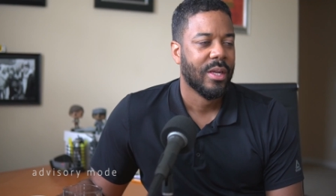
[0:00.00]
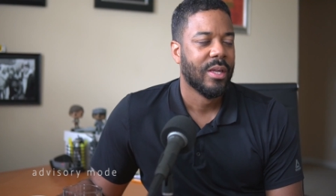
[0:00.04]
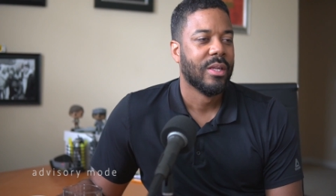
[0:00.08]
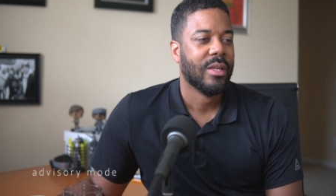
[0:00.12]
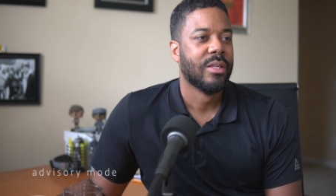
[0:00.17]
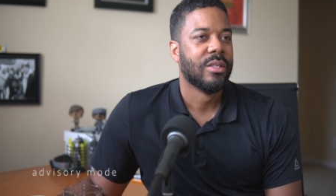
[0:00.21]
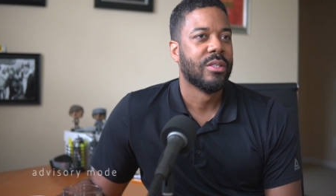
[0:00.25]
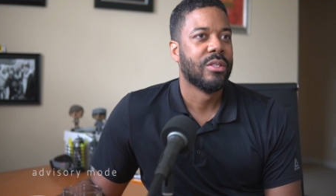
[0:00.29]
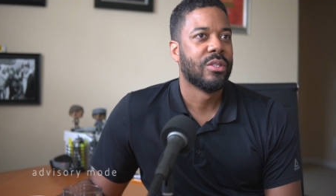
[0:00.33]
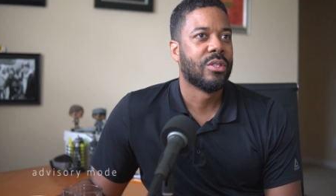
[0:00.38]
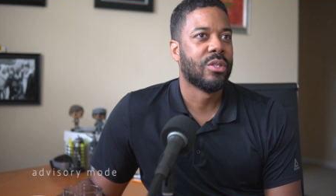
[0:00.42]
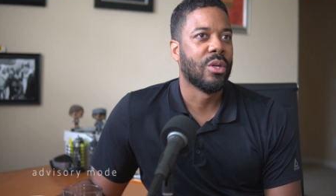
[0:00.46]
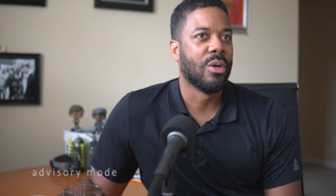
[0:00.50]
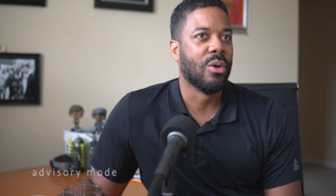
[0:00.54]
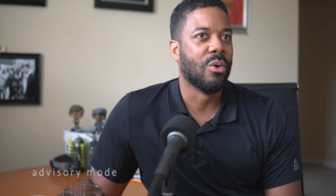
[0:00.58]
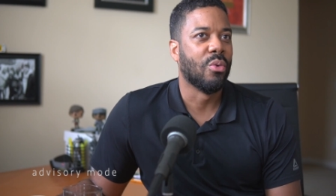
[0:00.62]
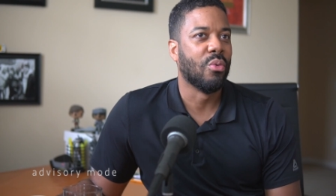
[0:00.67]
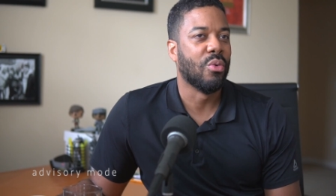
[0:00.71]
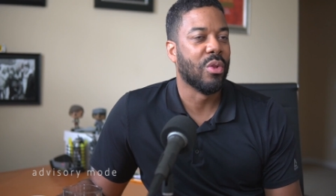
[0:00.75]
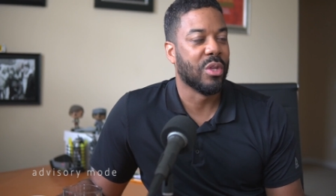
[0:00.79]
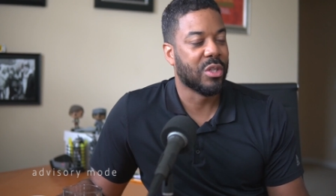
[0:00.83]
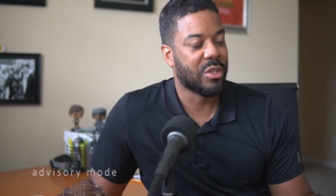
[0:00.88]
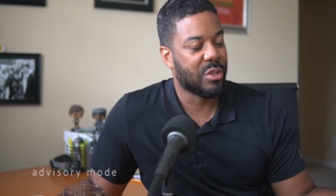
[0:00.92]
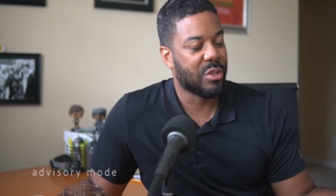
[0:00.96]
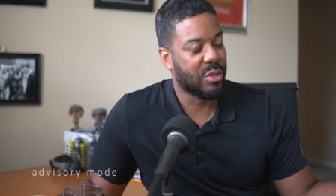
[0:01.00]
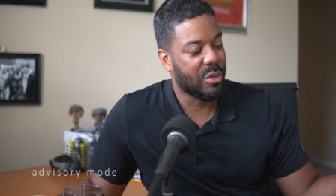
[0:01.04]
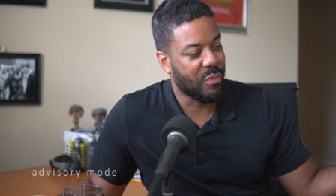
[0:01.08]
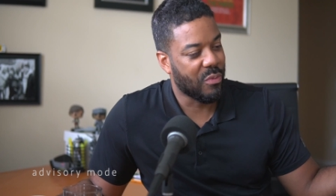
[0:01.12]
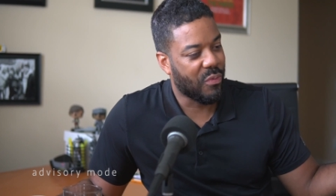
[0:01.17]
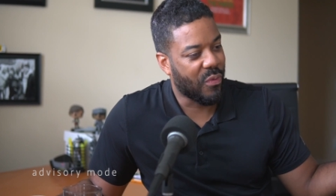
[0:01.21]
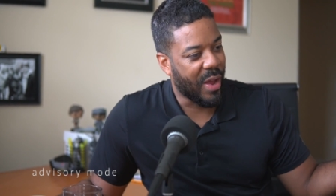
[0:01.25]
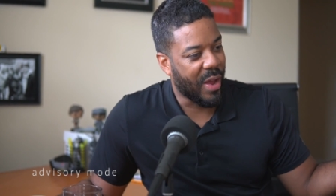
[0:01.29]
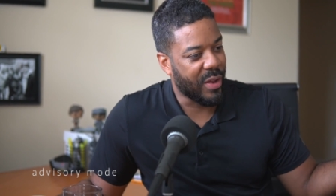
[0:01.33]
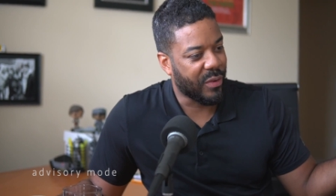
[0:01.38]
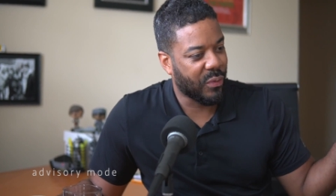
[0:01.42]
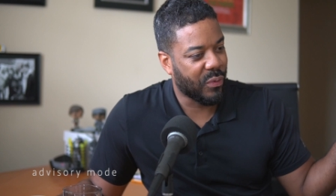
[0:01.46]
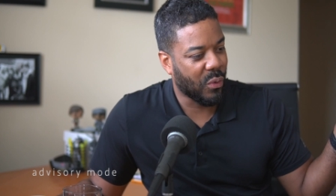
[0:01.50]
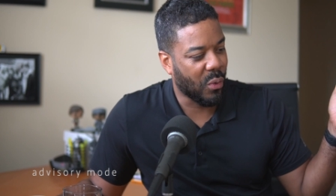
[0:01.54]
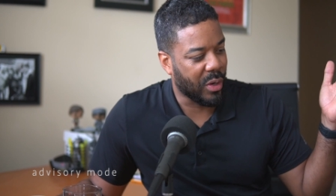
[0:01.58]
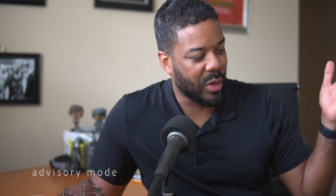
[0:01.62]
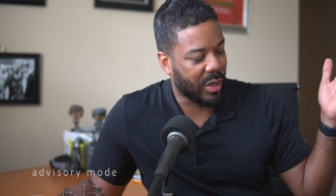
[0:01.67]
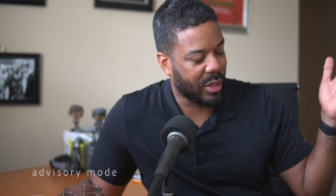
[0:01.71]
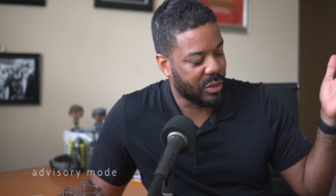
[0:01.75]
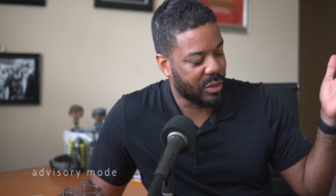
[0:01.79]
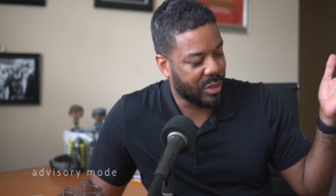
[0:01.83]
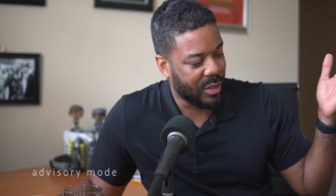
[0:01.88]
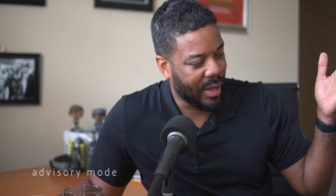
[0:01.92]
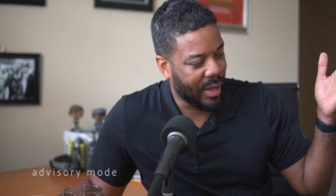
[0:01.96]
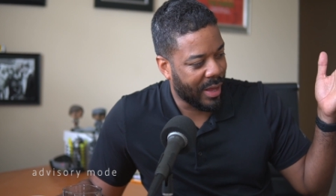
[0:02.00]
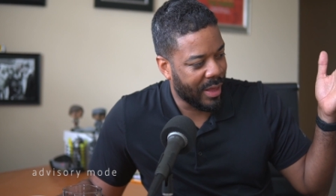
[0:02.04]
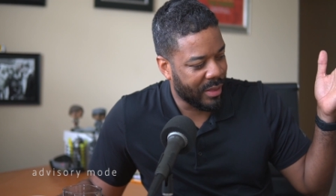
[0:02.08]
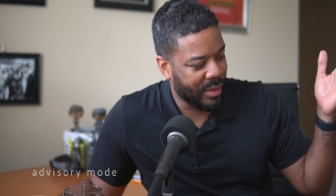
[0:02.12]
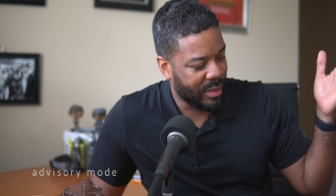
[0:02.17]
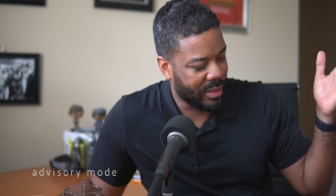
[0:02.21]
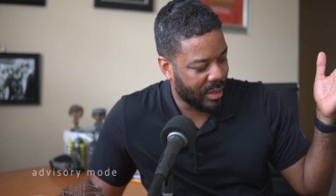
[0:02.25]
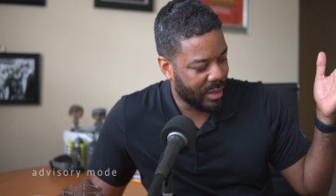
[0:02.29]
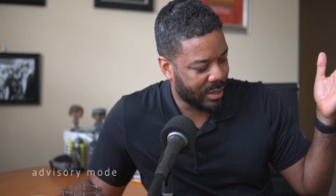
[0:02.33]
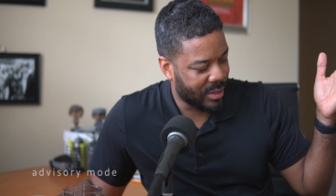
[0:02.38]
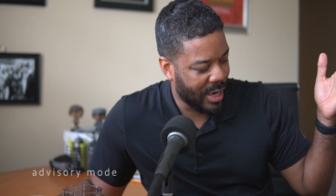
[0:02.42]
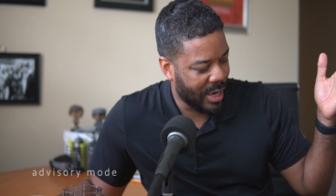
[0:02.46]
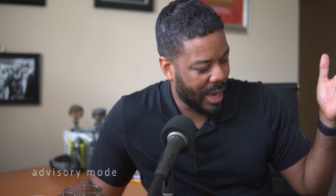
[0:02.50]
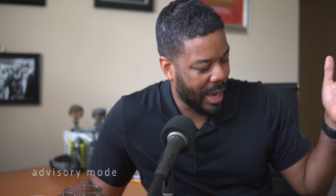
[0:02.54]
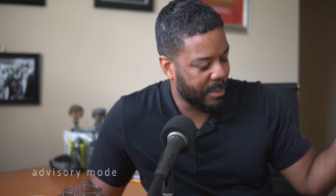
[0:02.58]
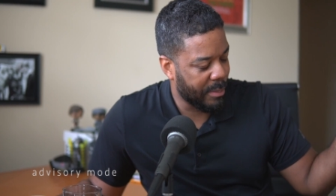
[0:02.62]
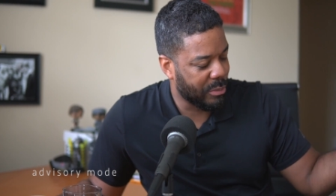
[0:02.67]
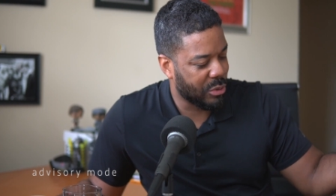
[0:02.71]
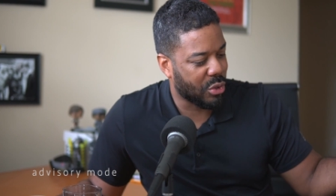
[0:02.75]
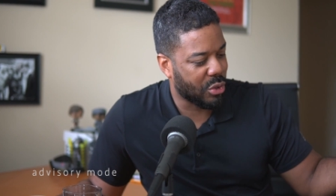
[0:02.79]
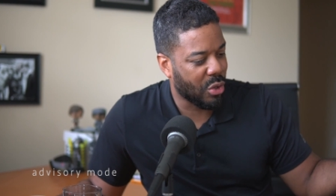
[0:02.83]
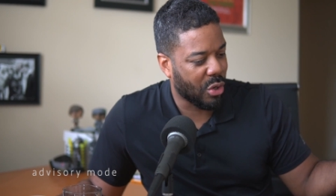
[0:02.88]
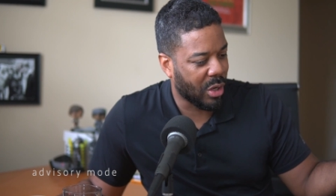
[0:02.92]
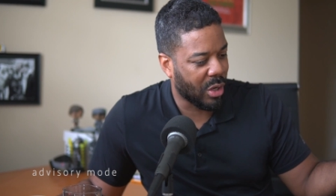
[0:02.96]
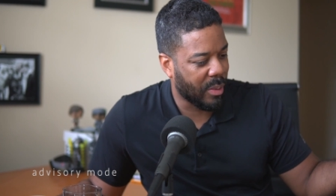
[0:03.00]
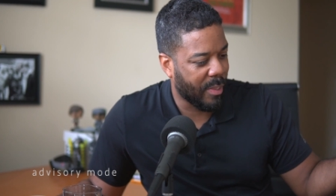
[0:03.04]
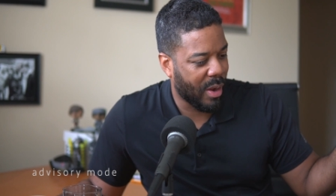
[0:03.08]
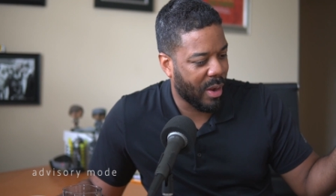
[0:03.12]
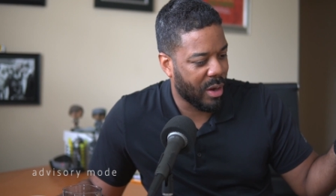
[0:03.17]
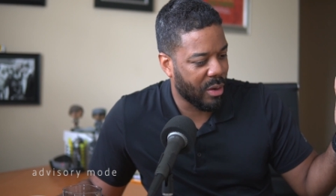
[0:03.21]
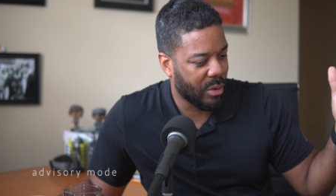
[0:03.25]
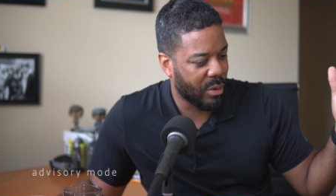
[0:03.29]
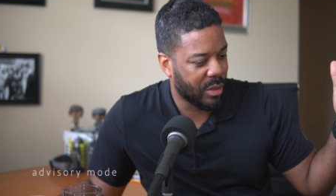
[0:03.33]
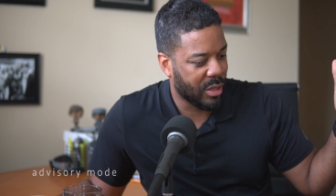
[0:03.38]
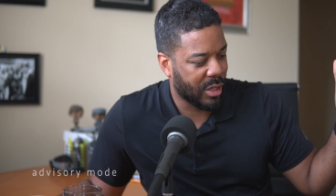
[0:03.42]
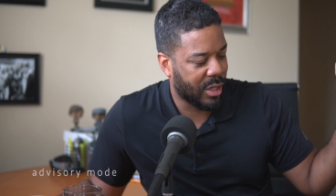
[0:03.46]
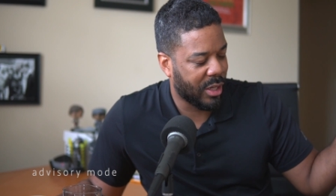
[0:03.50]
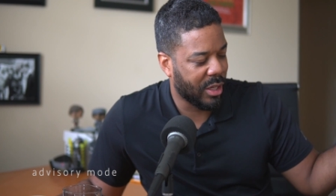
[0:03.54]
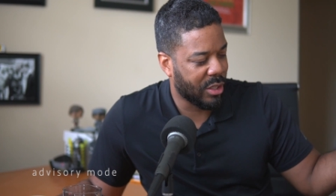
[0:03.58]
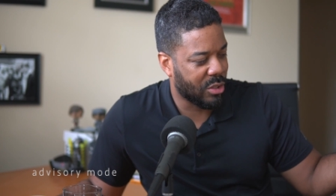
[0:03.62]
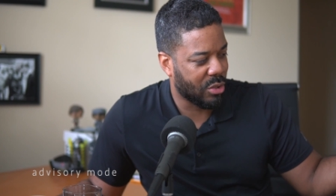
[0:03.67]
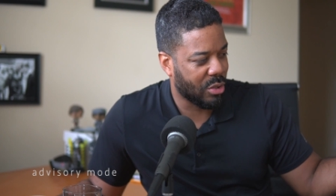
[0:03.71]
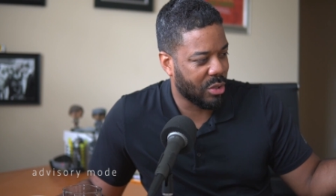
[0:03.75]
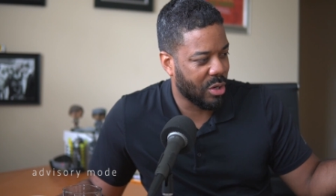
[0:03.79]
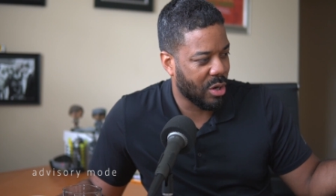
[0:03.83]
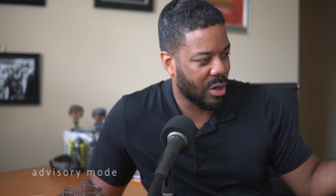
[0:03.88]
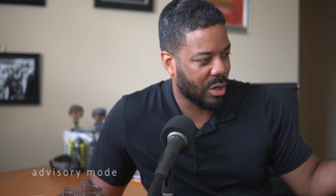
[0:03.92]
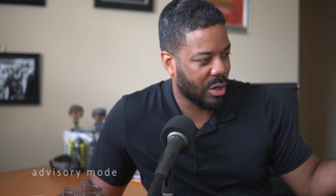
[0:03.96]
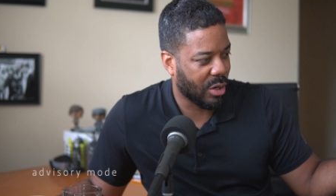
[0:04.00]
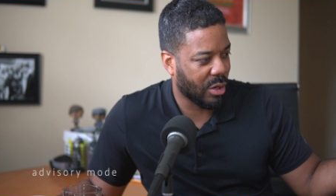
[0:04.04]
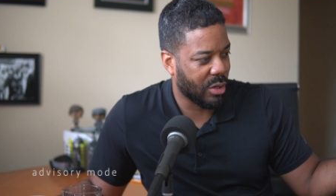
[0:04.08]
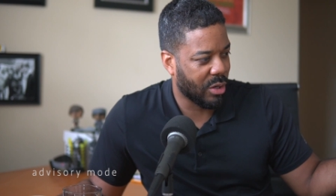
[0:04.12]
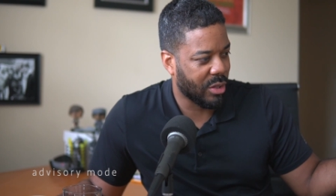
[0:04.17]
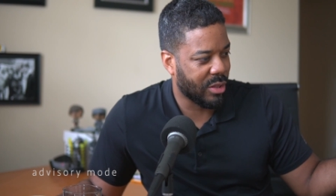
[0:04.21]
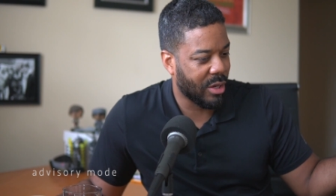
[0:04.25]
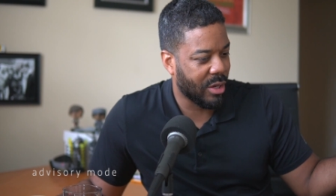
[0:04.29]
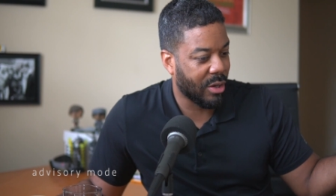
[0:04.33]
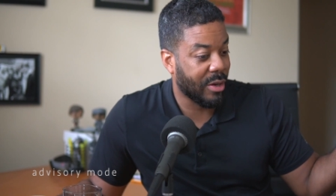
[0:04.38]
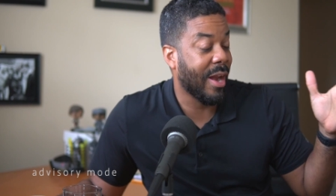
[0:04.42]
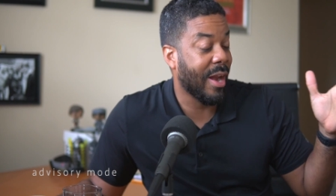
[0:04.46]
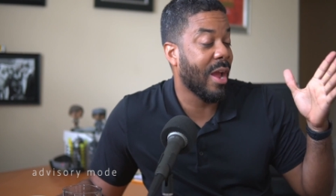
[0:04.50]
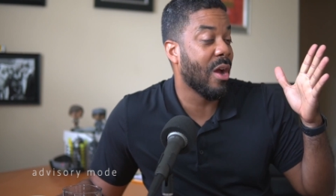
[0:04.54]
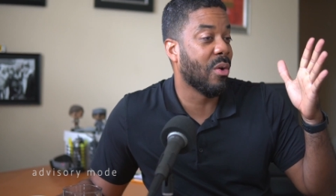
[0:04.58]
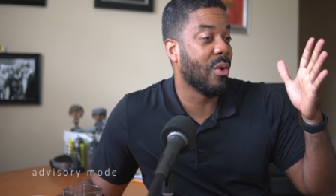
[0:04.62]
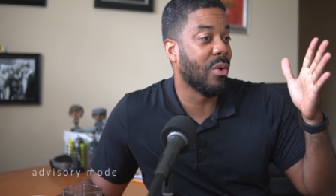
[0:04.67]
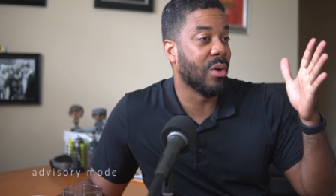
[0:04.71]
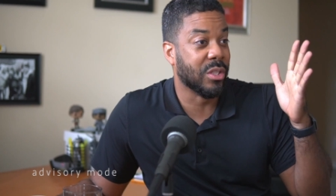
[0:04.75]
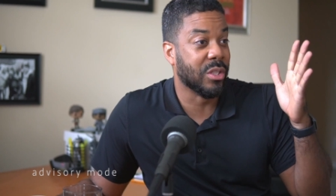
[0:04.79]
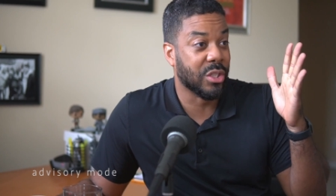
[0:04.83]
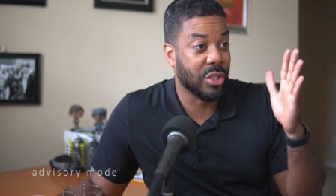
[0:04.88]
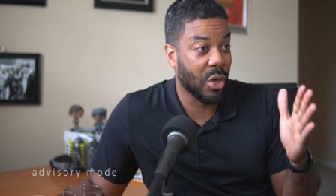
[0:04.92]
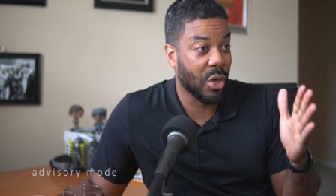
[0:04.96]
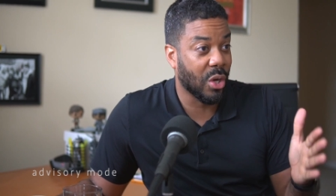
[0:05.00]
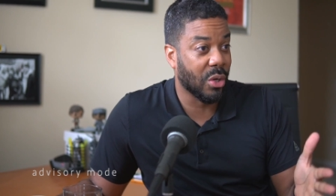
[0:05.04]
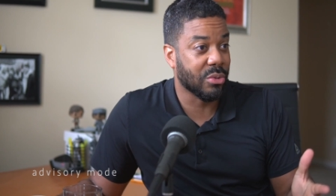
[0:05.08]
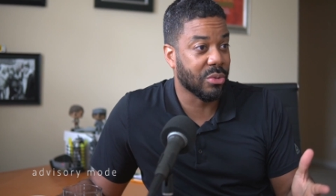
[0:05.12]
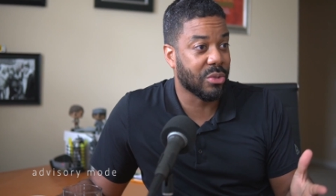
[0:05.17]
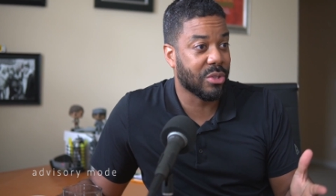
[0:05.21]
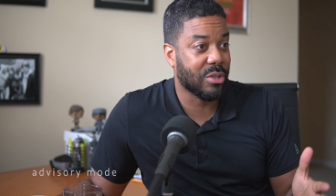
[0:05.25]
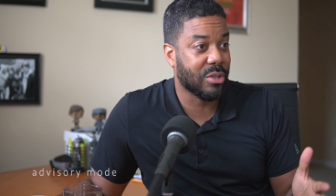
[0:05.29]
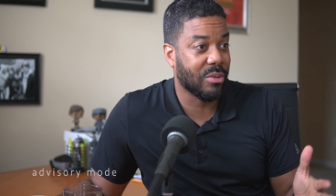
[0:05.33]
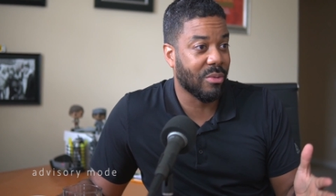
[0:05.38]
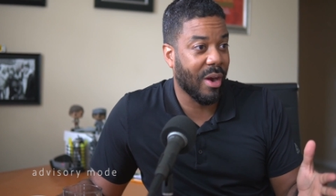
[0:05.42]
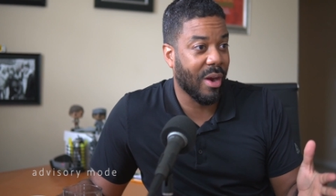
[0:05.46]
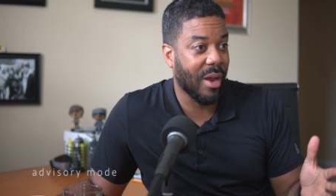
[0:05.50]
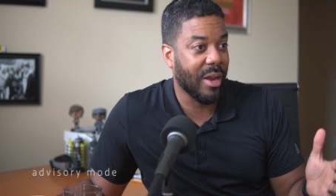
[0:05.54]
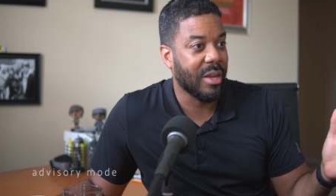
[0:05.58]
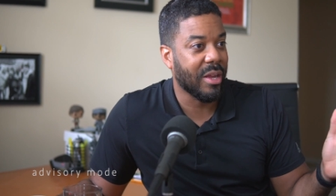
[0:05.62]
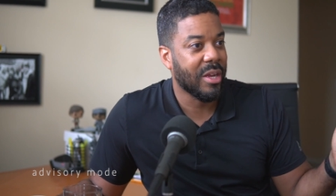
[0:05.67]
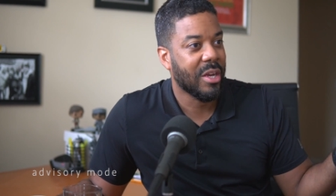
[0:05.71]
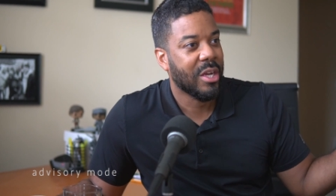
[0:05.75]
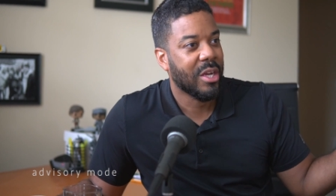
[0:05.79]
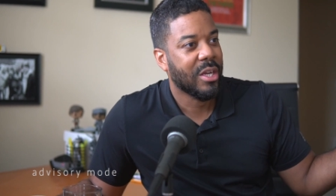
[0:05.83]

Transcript: So let's fast forward, because the times you're talking about, the kids are younger. They're now adults, right?